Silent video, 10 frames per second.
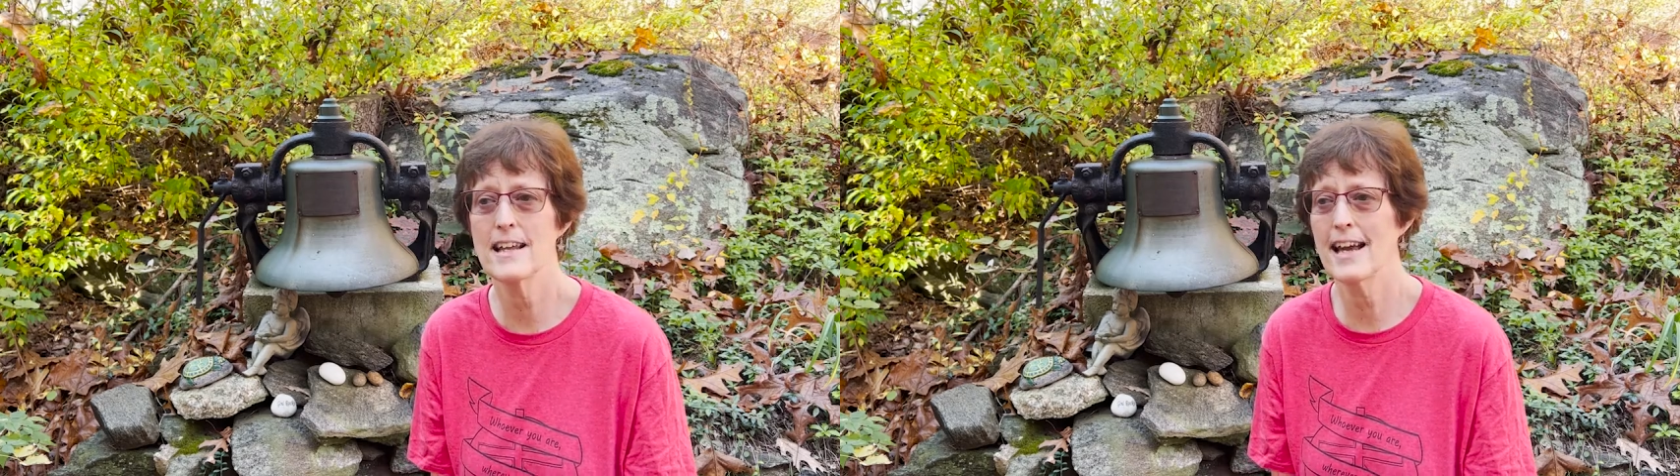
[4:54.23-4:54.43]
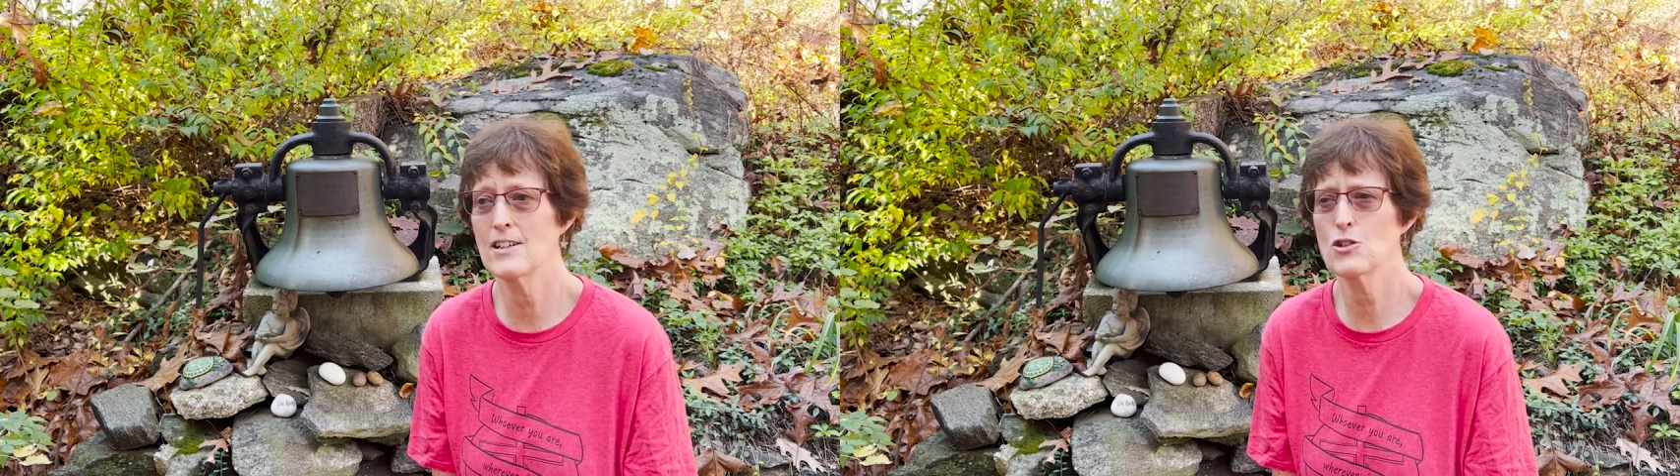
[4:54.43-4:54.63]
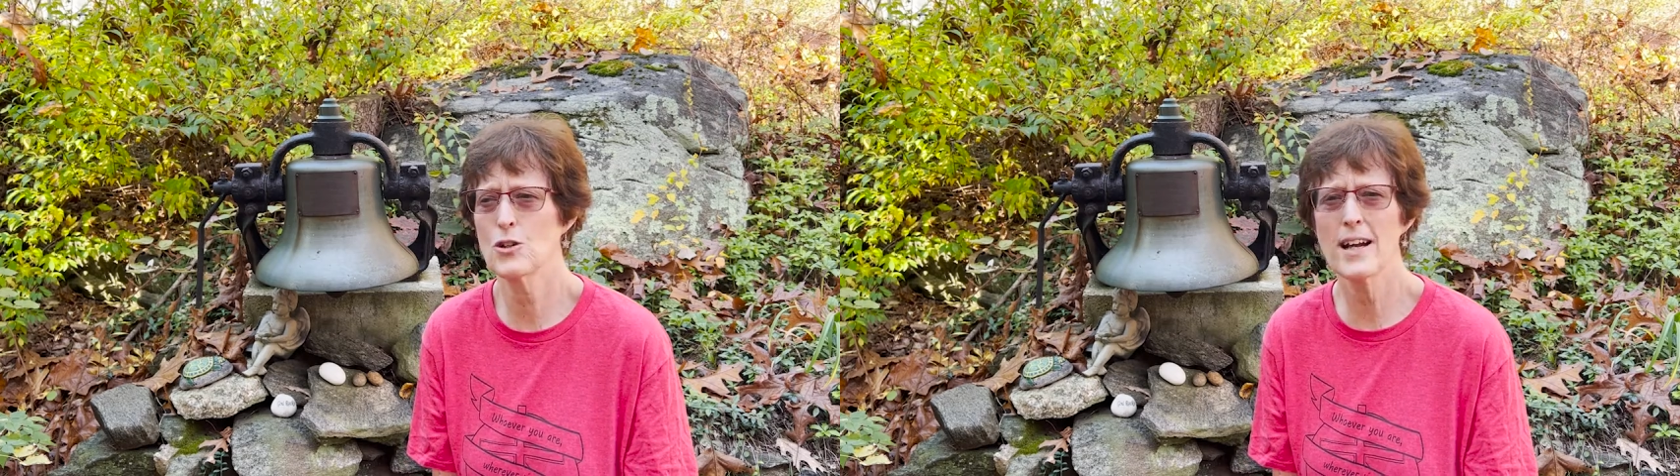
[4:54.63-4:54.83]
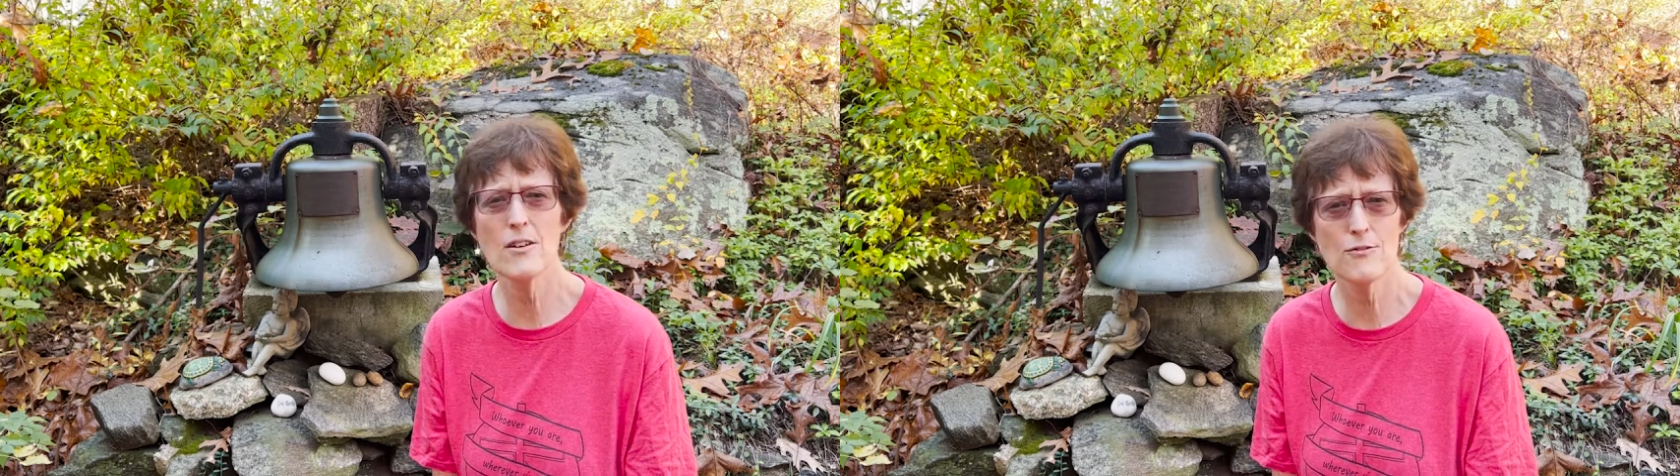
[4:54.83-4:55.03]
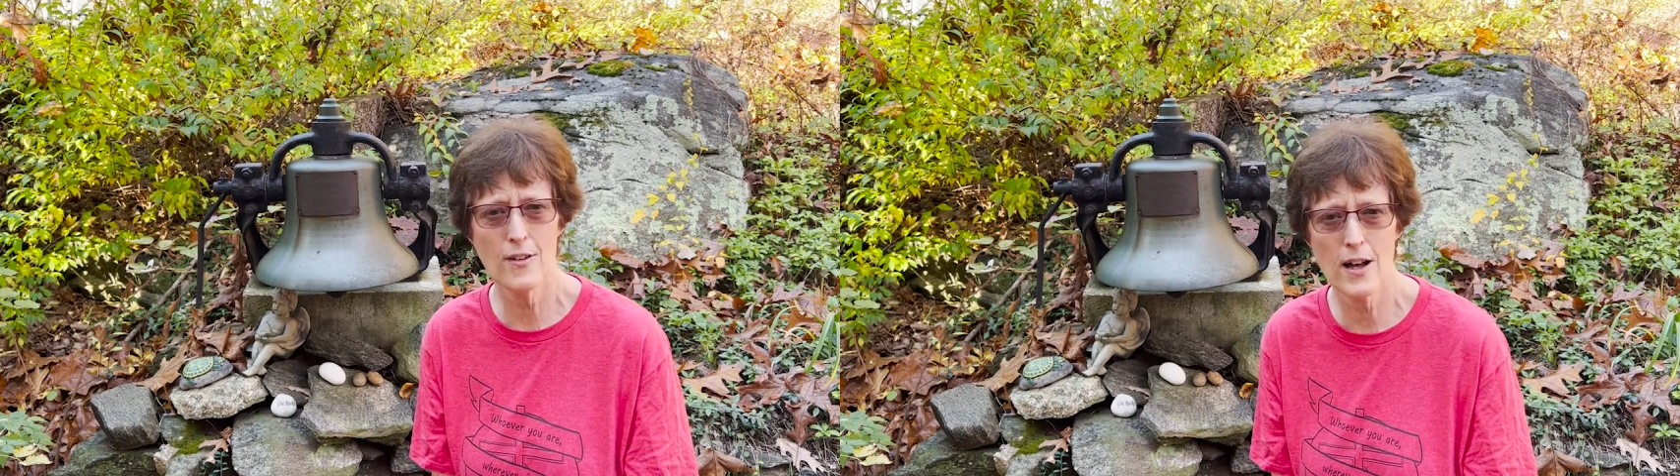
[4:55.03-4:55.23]
and try
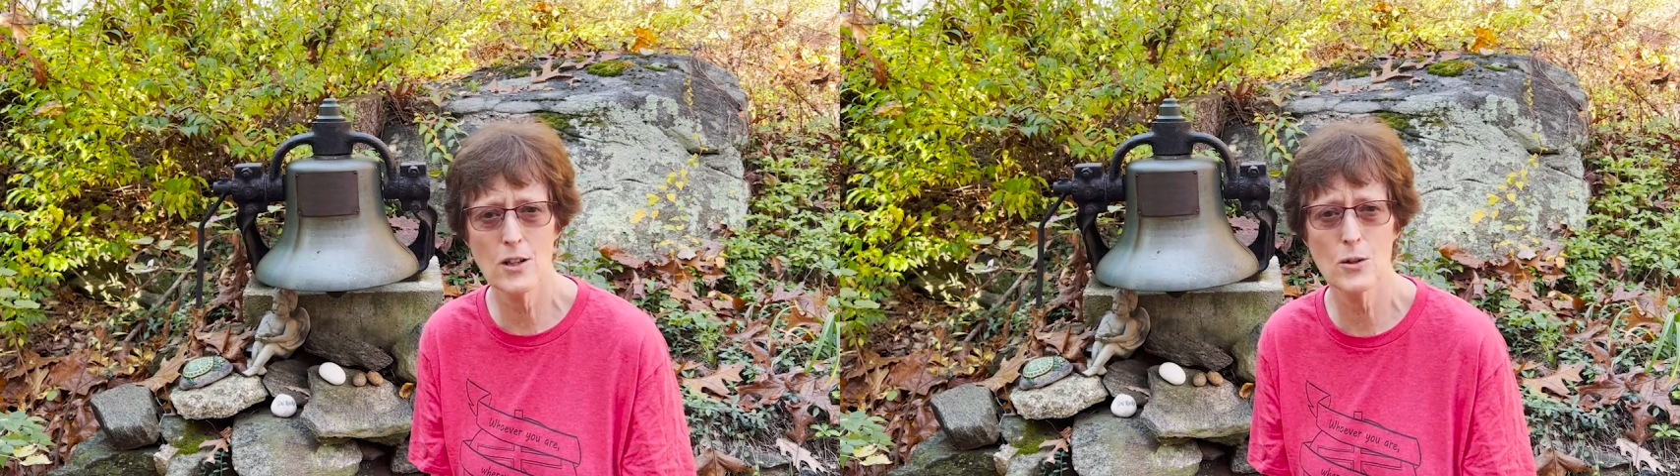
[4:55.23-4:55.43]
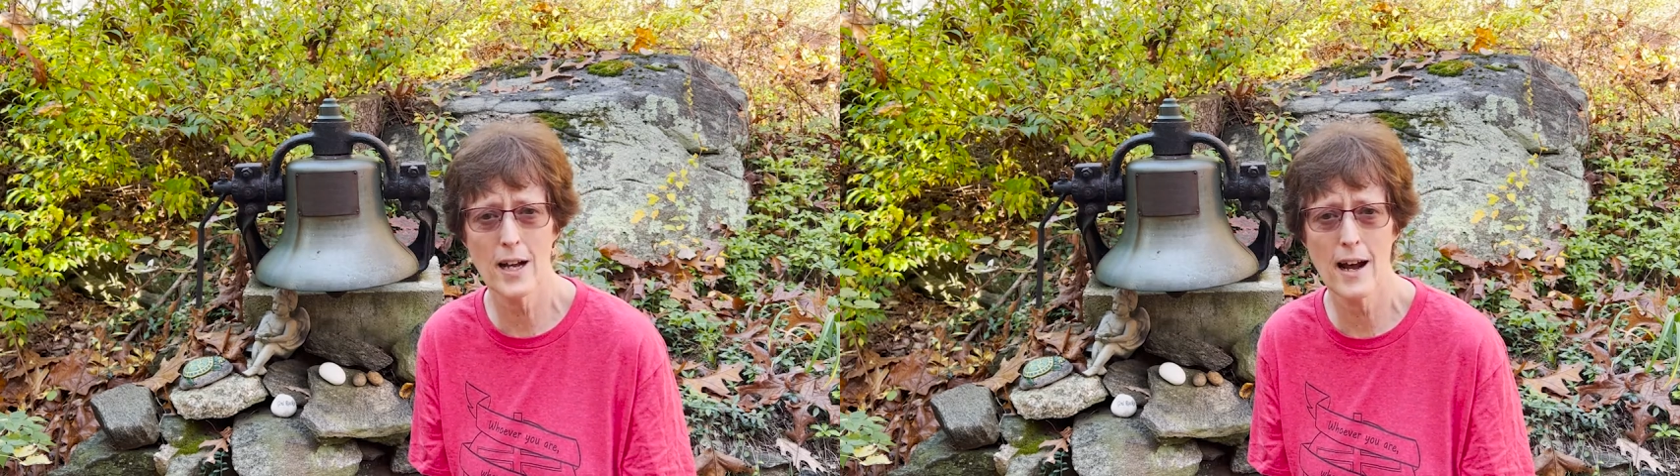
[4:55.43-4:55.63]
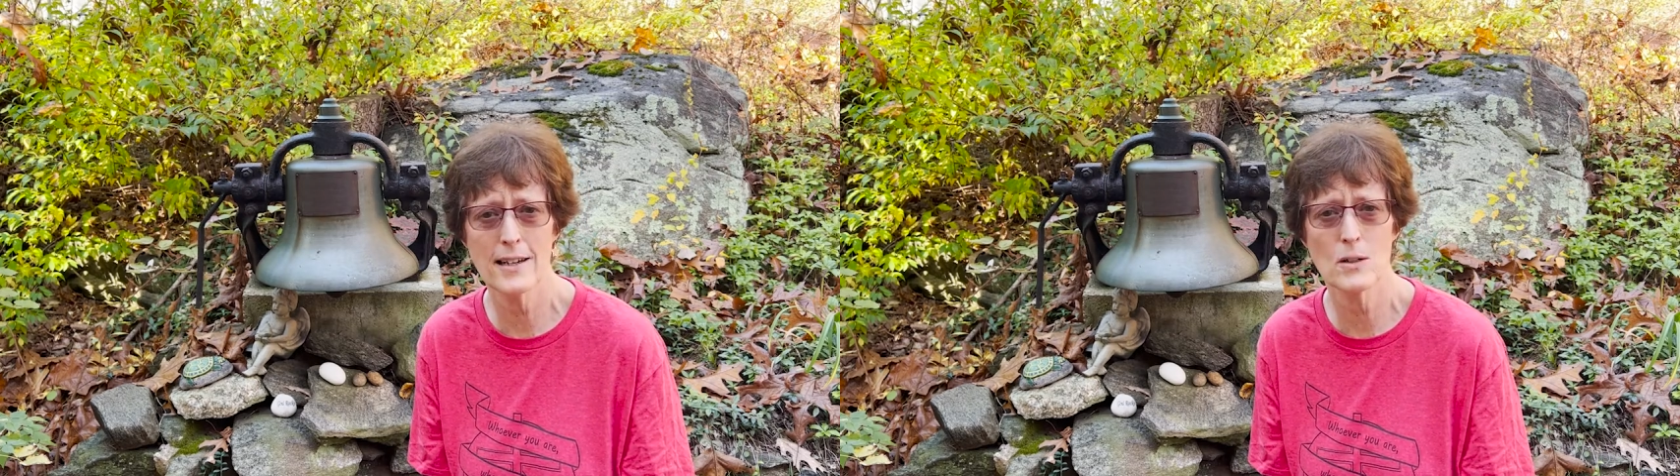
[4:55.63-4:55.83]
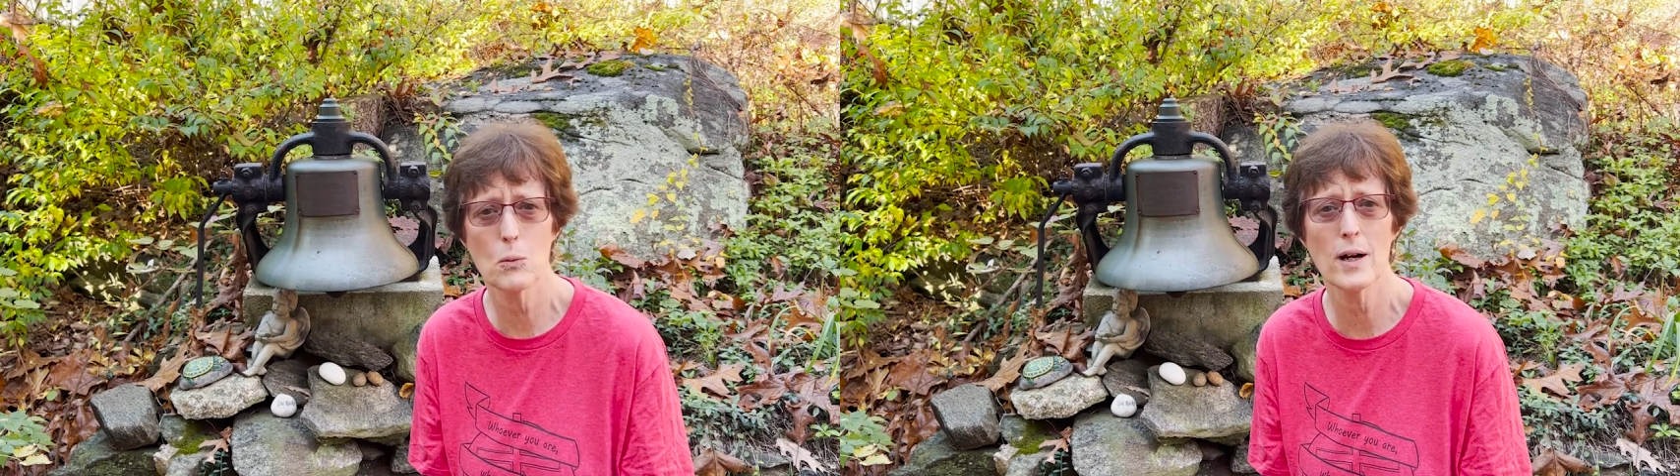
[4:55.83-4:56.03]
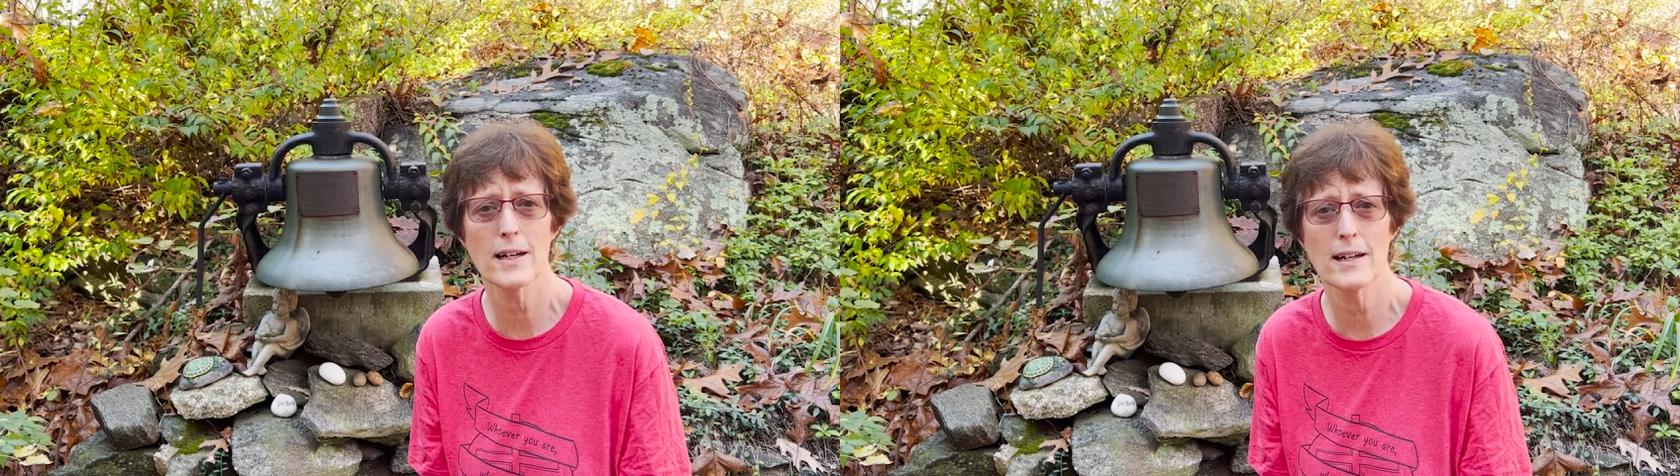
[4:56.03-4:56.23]
to follow God and what